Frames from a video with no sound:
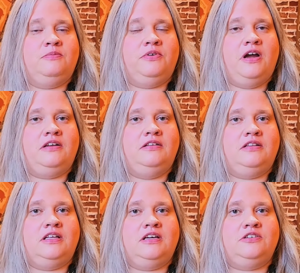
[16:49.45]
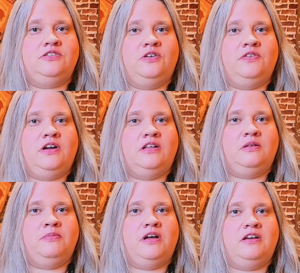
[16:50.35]
The bread that they serve it
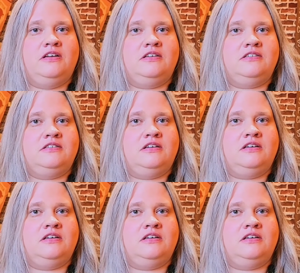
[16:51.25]
on, the bun is